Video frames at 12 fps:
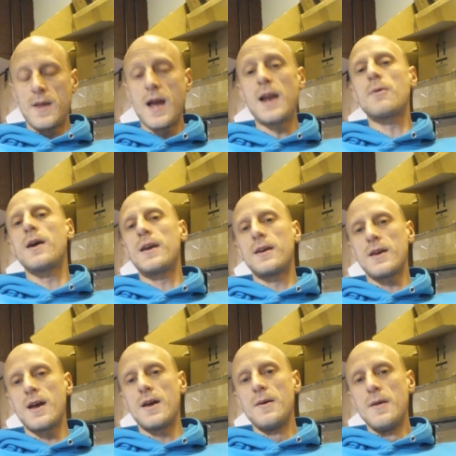Anyway,
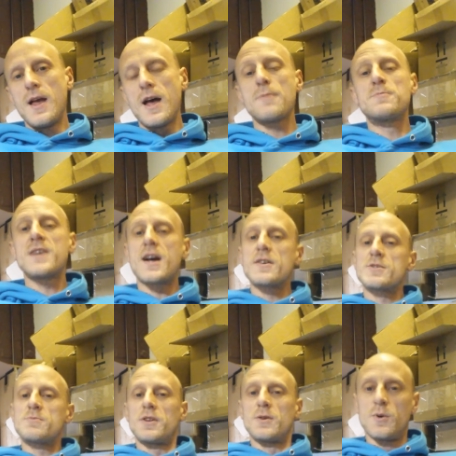yeah, help us out,
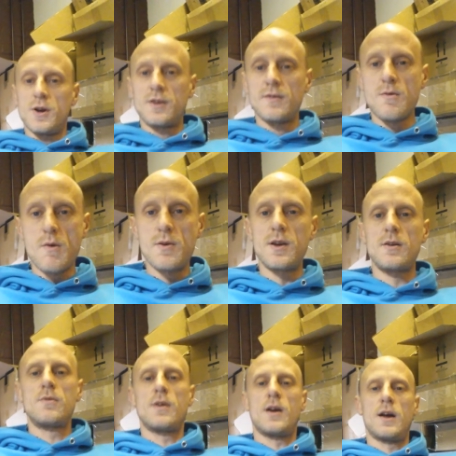spread the word of what we
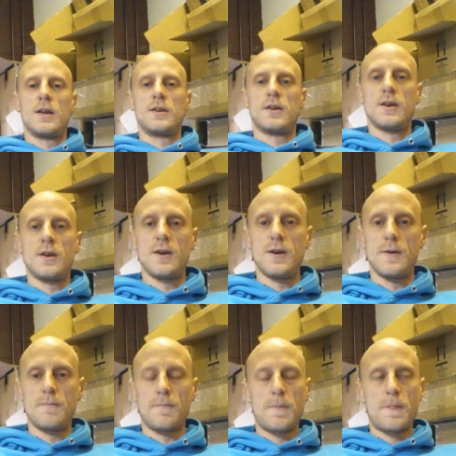do, and
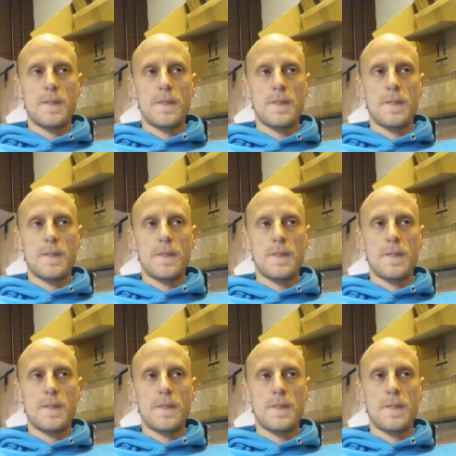um,